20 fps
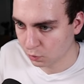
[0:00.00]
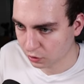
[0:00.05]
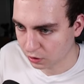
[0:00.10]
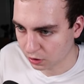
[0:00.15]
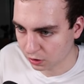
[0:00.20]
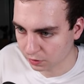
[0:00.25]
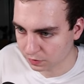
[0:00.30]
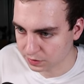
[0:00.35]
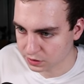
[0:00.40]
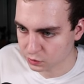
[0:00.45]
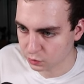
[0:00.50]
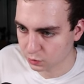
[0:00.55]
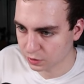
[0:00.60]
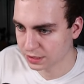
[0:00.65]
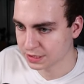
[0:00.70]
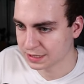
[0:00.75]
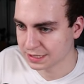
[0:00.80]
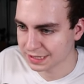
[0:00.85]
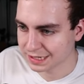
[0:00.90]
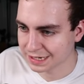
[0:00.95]
call this
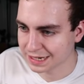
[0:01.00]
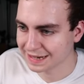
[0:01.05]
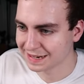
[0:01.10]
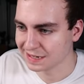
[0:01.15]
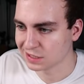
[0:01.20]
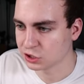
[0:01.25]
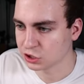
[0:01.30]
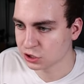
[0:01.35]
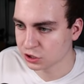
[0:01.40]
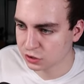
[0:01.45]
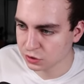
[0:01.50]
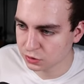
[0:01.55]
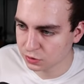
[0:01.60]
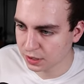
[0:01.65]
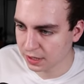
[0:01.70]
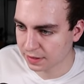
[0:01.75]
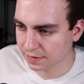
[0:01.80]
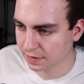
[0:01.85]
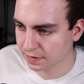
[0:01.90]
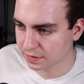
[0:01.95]
one T2,
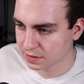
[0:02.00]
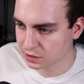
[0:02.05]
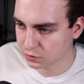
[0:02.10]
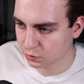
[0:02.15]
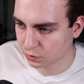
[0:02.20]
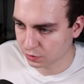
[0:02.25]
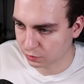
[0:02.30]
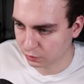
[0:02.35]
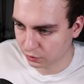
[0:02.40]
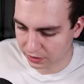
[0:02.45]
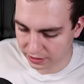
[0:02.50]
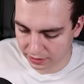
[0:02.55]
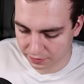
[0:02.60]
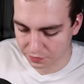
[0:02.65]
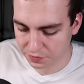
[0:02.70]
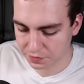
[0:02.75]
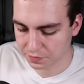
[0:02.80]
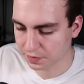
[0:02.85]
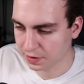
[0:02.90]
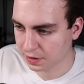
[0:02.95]
and then this one will
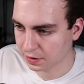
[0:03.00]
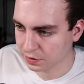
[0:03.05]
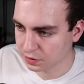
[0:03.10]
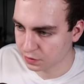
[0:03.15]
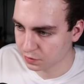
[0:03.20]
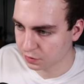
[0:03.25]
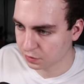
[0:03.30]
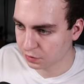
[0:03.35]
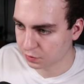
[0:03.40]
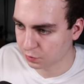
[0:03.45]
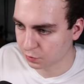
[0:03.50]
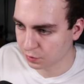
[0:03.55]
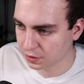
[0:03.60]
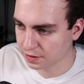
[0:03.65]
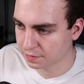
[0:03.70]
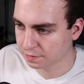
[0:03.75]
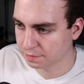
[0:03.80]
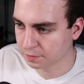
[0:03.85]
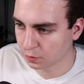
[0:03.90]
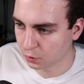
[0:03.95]
have the value 3,
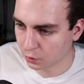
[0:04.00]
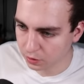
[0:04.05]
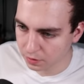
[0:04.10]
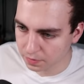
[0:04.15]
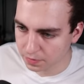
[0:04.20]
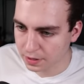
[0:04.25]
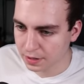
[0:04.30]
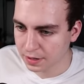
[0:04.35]
4.